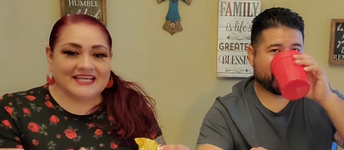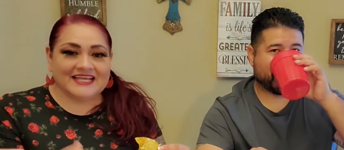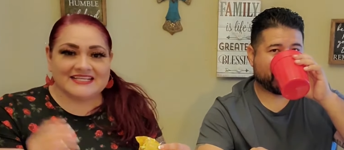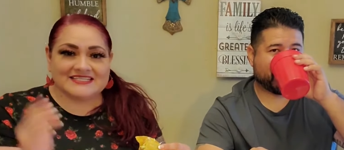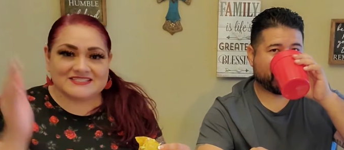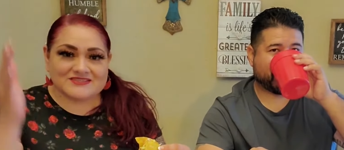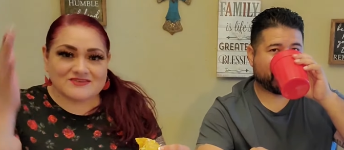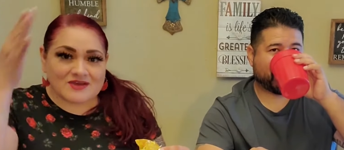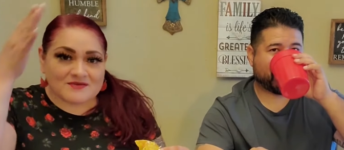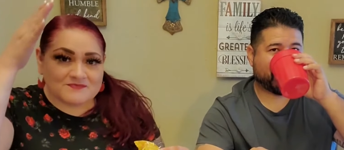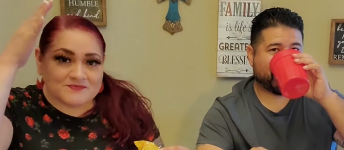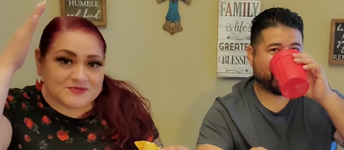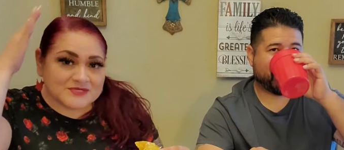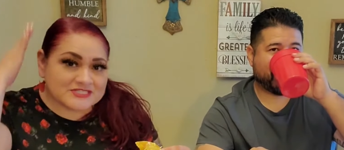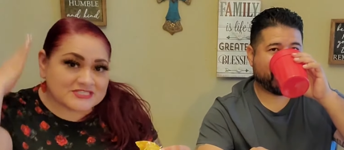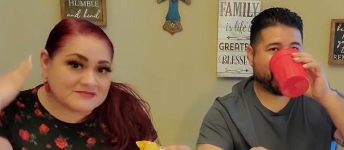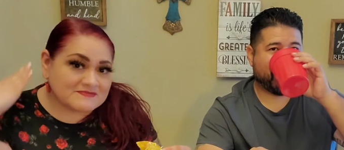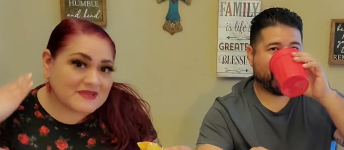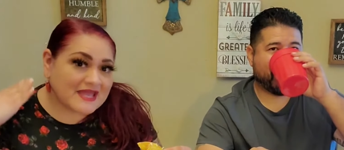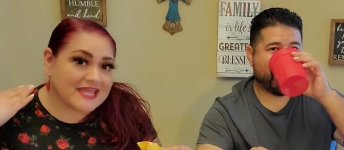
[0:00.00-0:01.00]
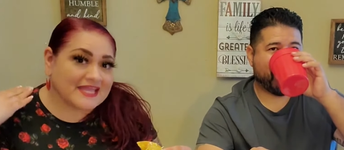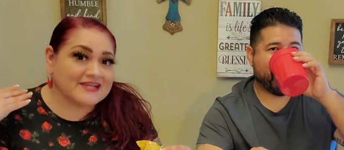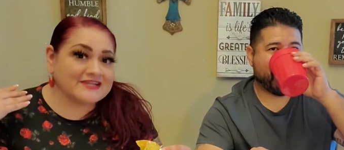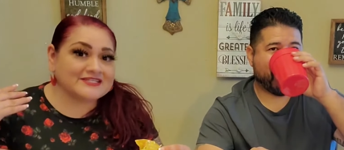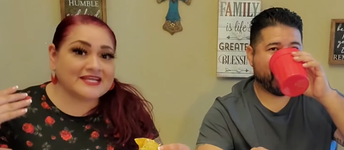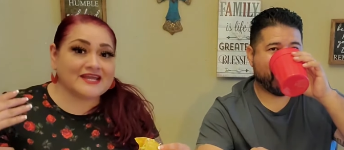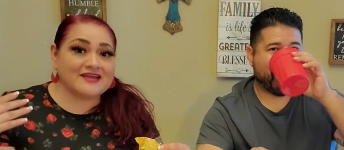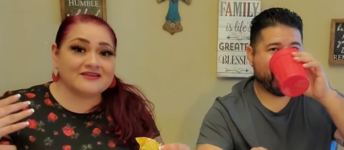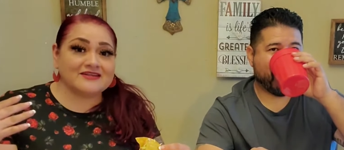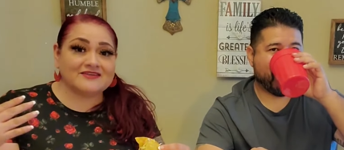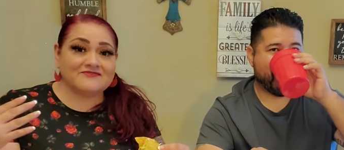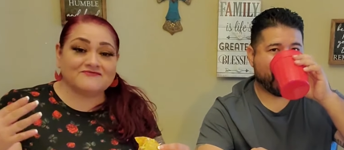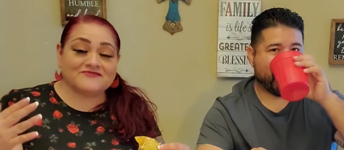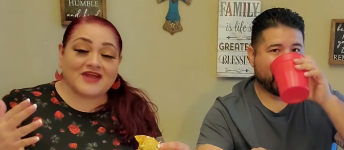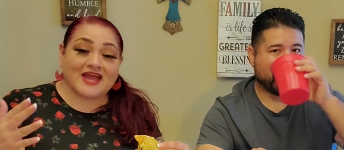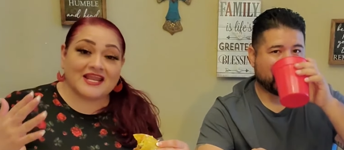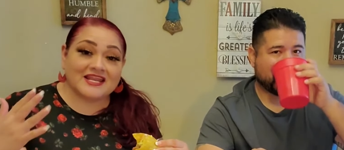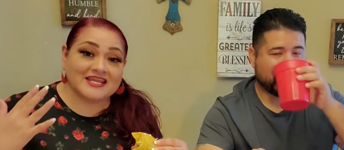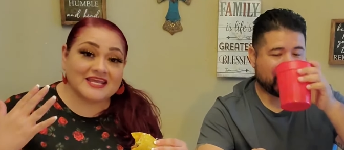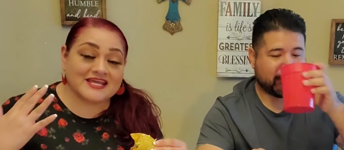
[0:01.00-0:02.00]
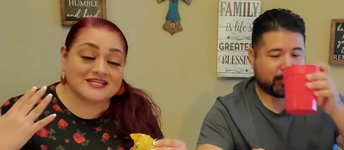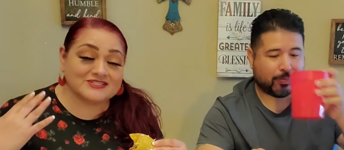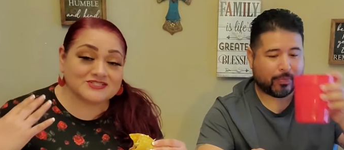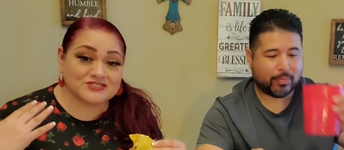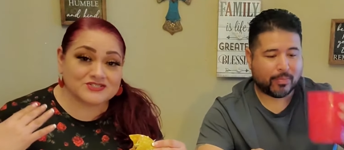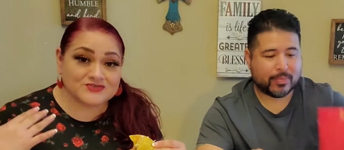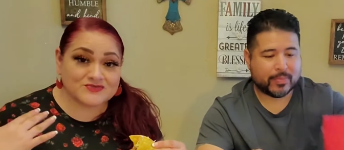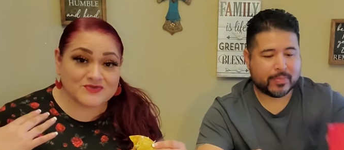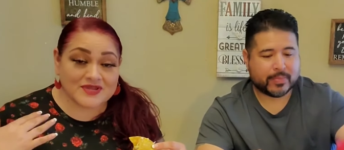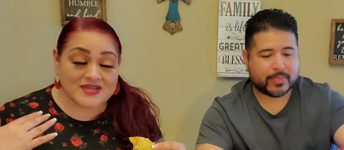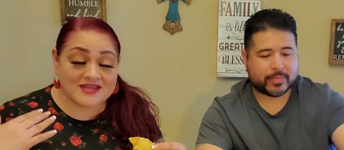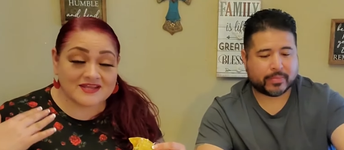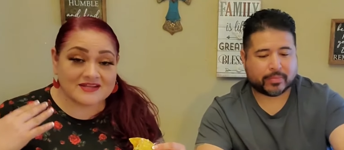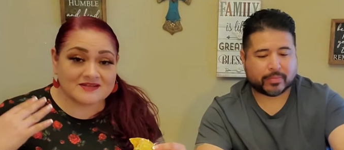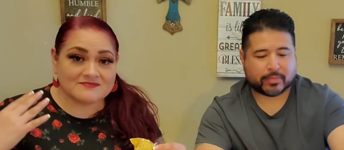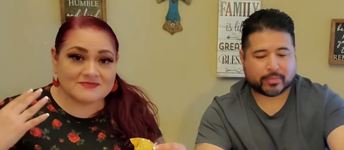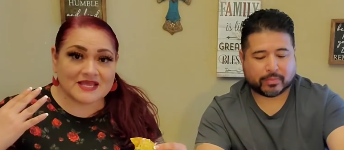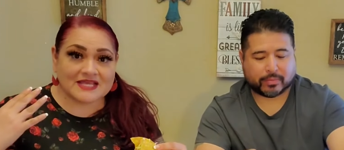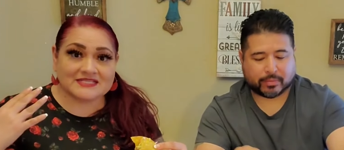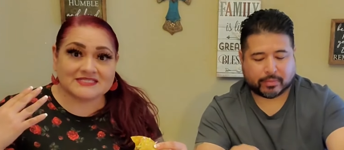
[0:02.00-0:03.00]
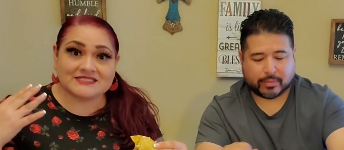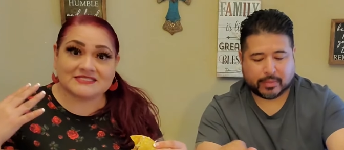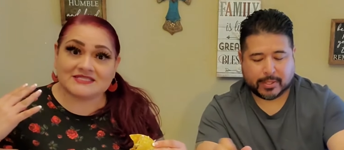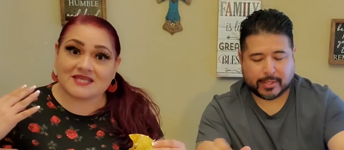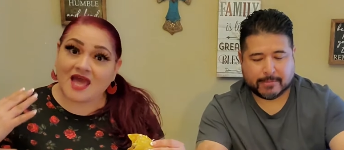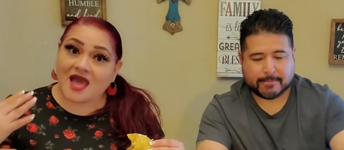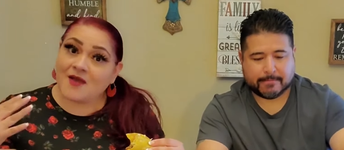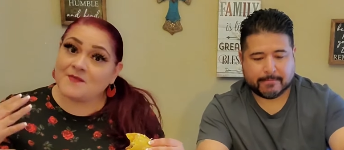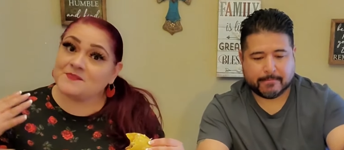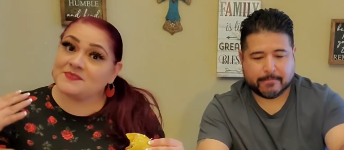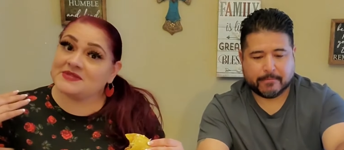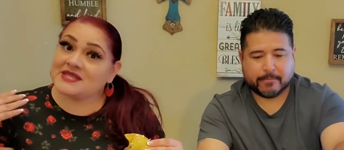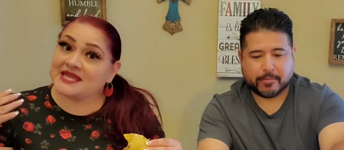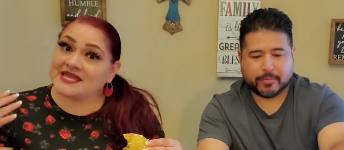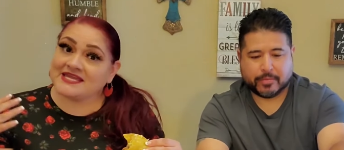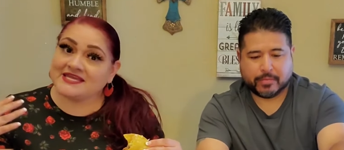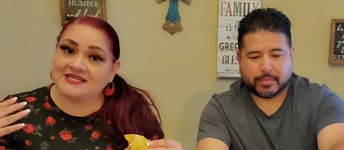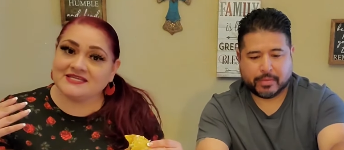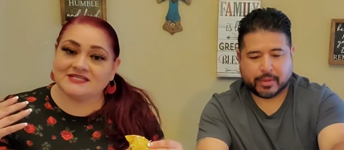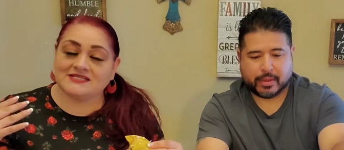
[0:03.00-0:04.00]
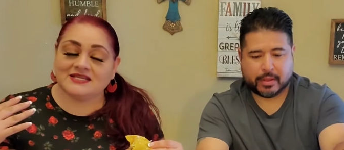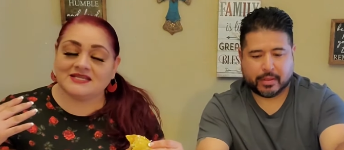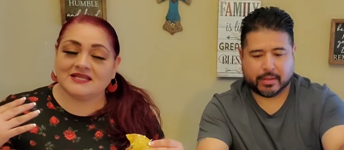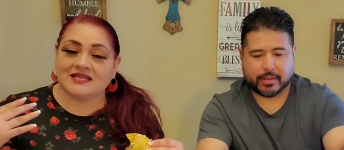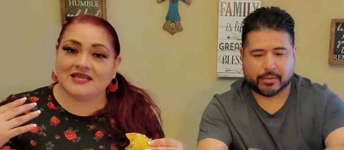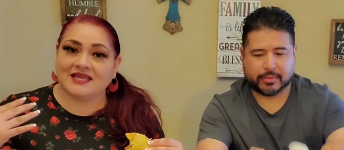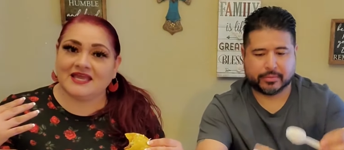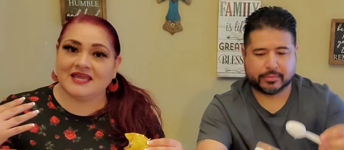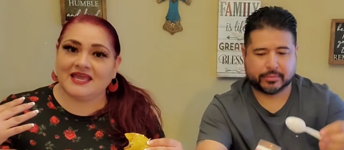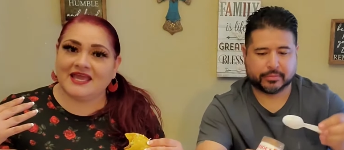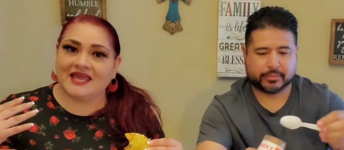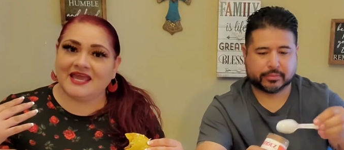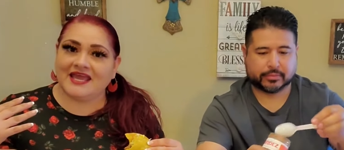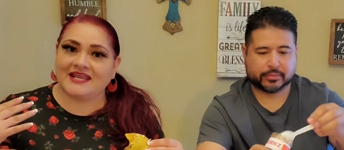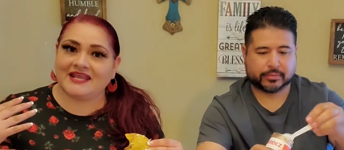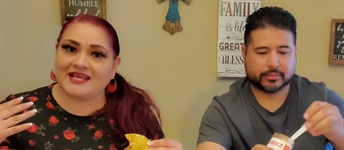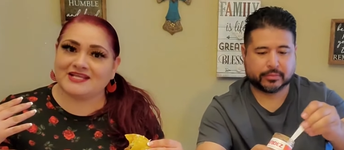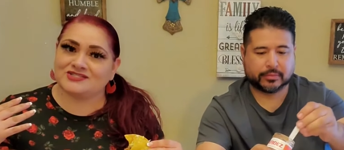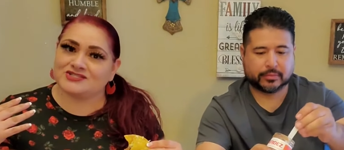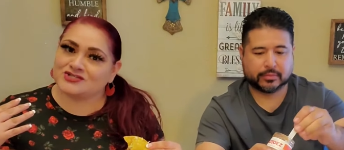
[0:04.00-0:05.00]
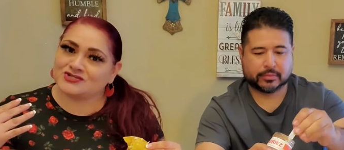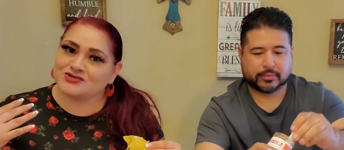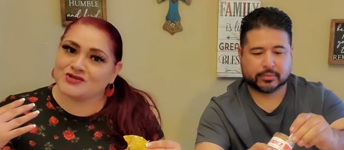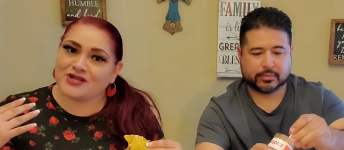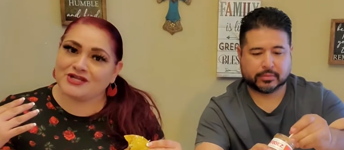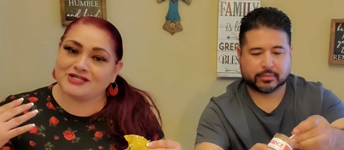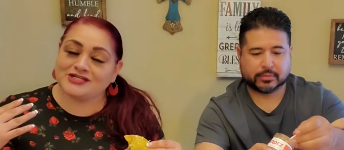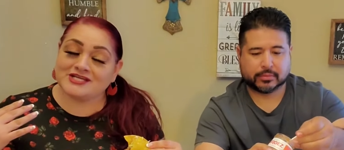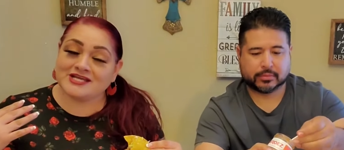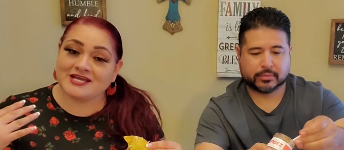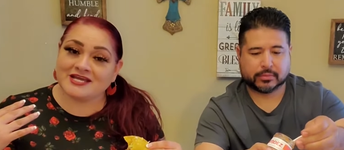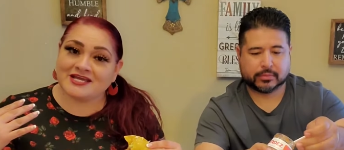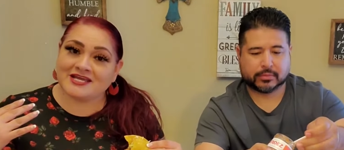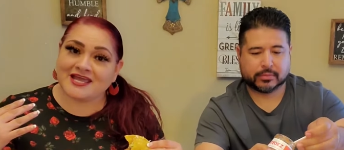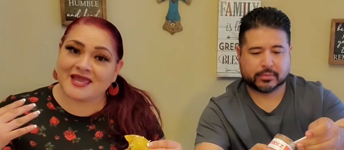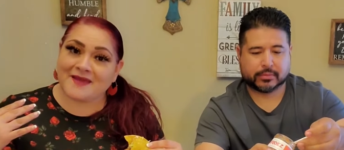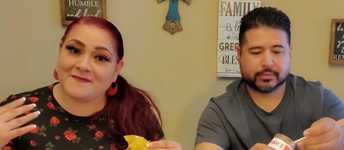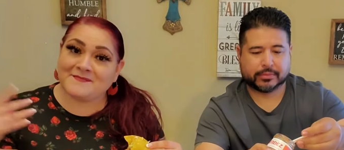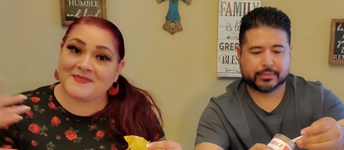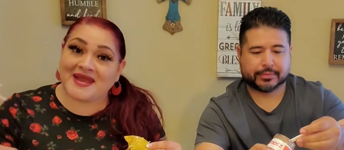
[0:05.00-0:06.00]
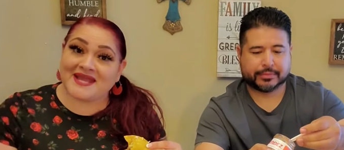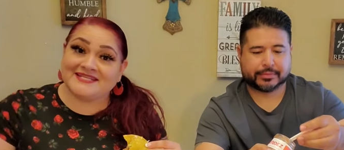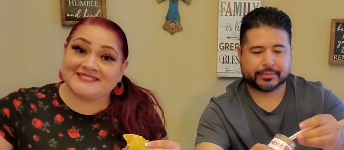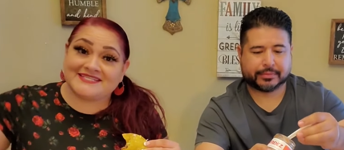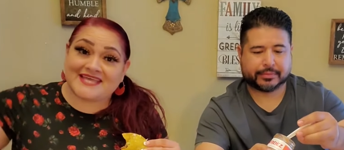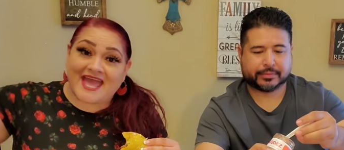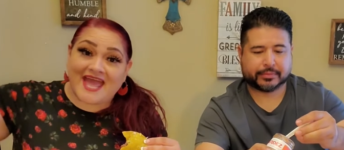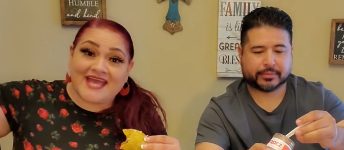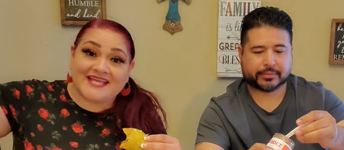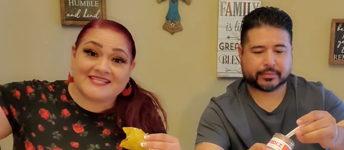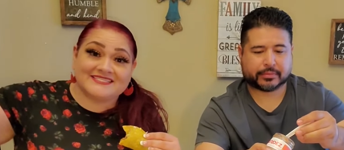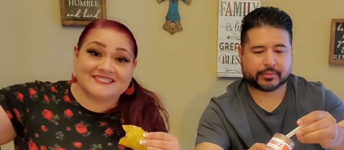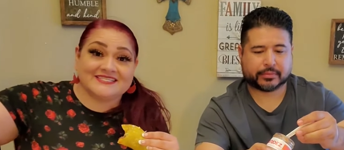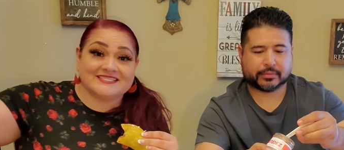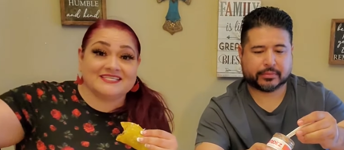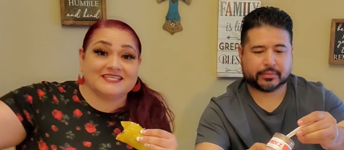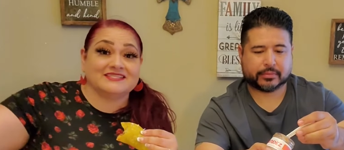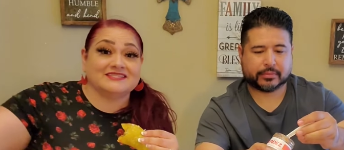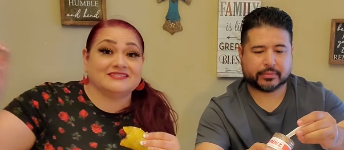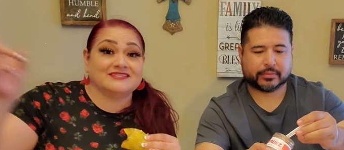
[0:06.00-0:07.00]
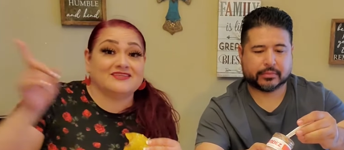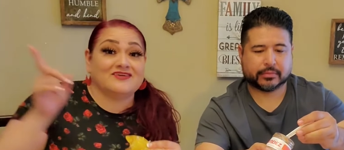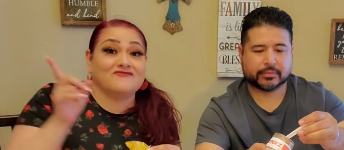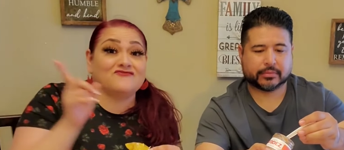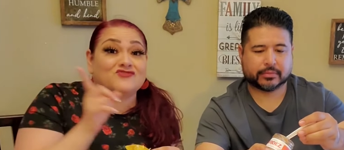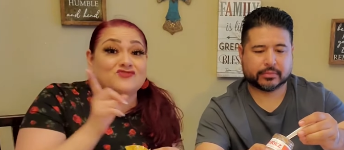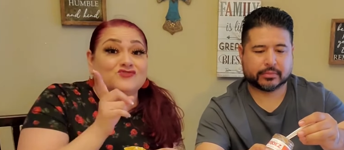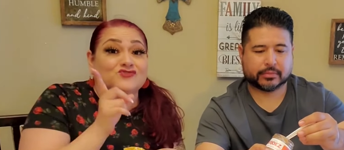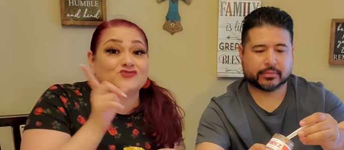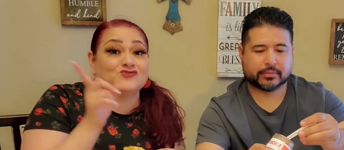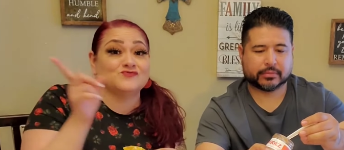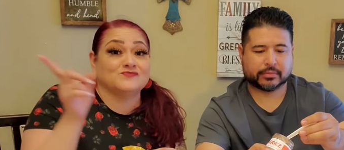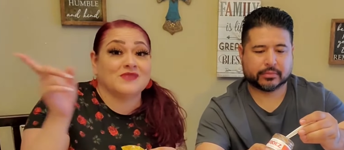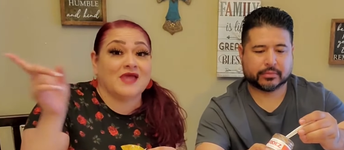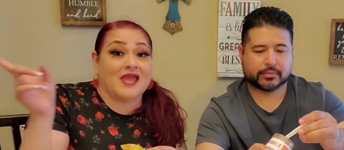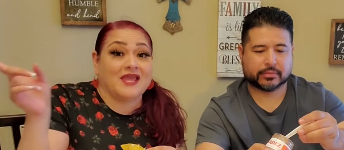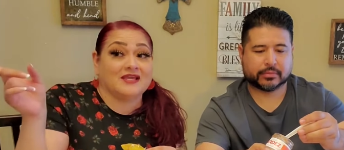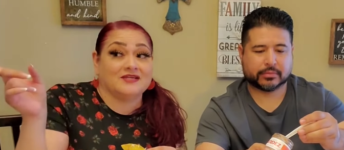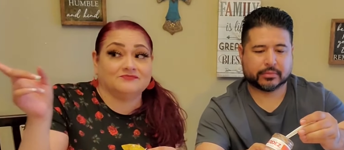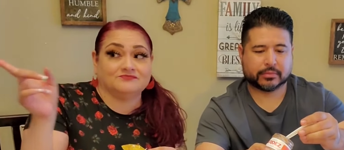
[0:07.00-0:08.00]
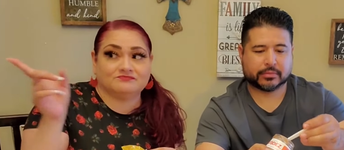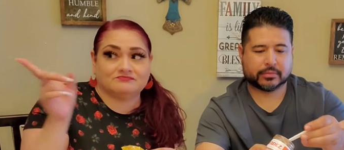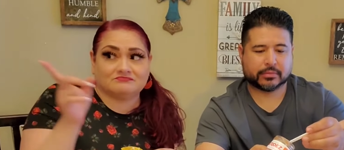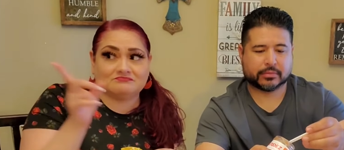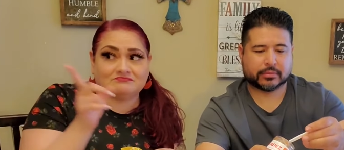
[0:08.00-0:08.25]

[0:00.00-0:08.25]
Speaker 1: And so I'm pushing my hair down, and finally I turn around. I'm like, stop playing. And I turn around and look, and my dad's in the living room, like